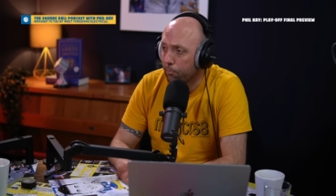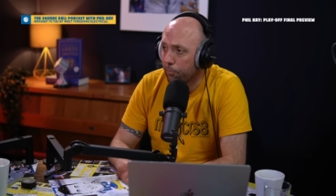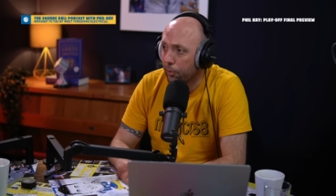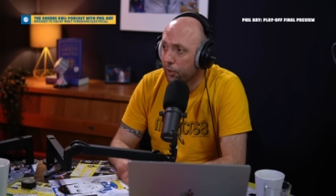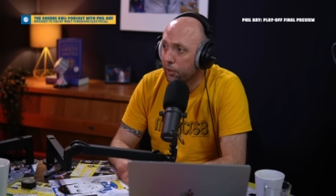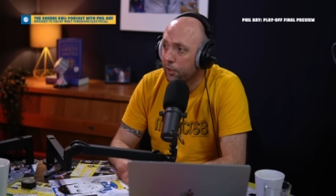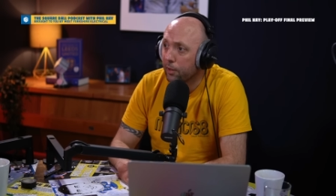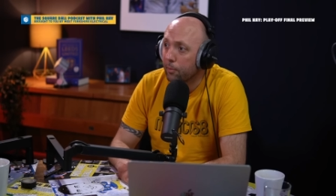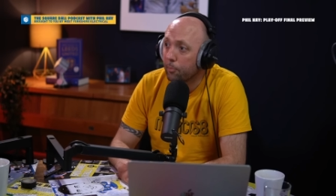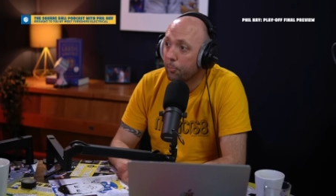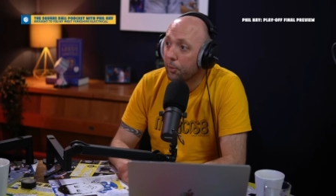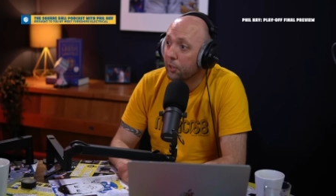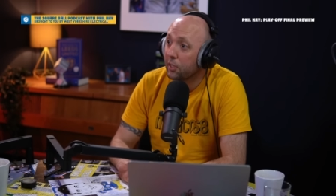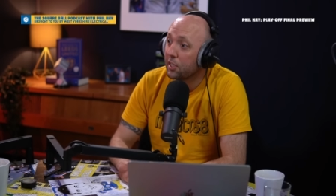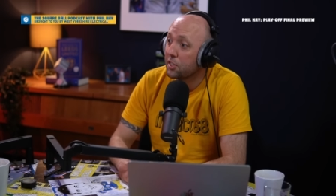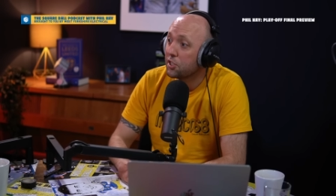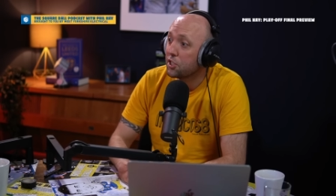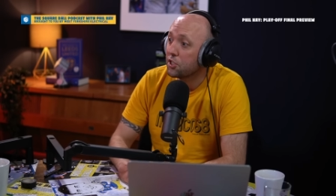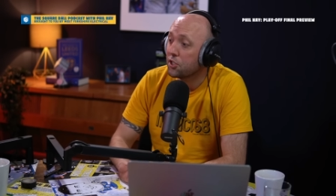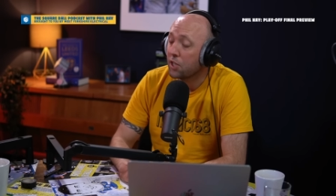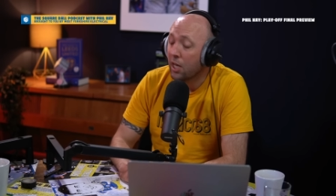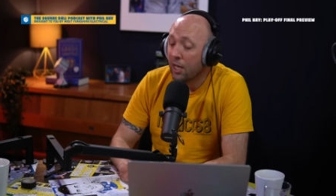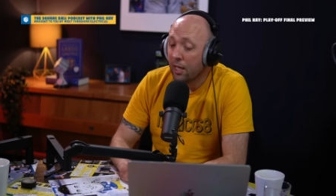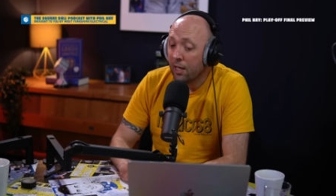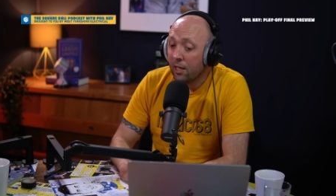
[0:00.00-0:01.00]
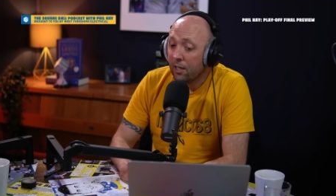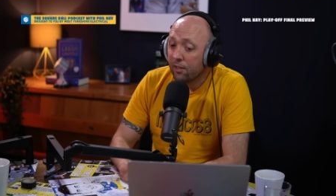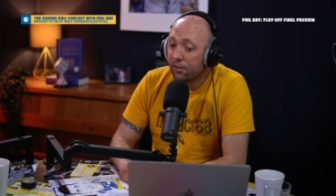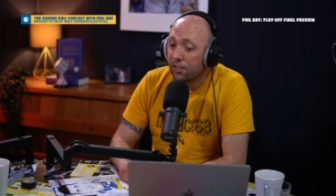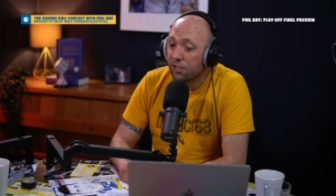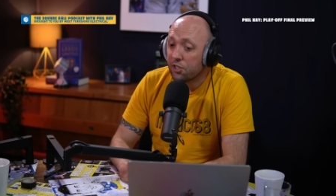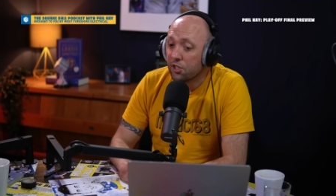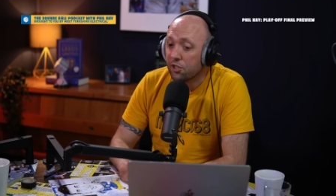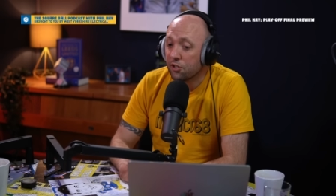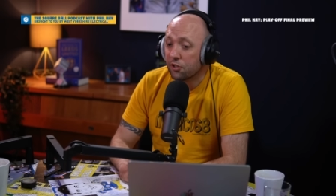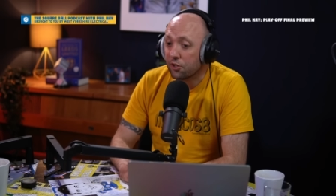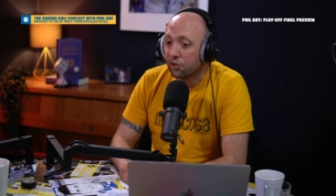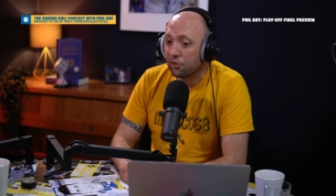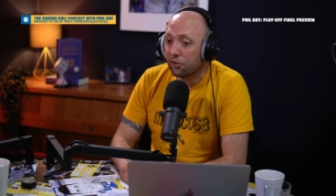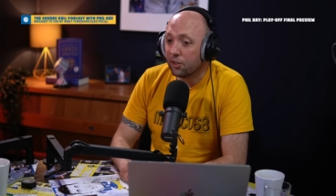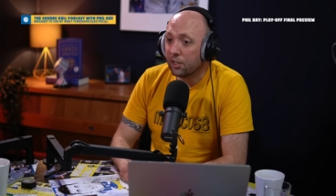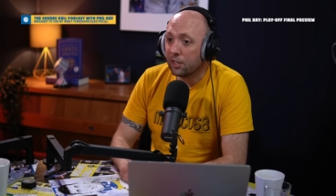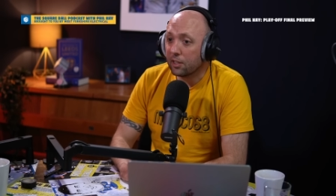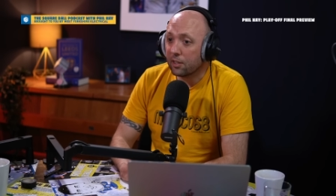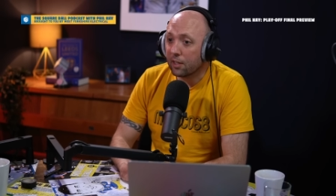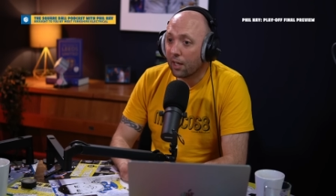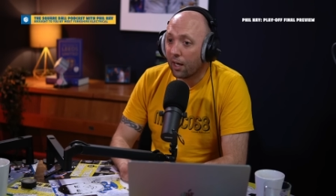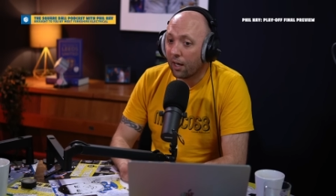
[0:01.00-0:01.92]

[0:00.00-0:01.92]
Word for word: But, but, this is this is the thing.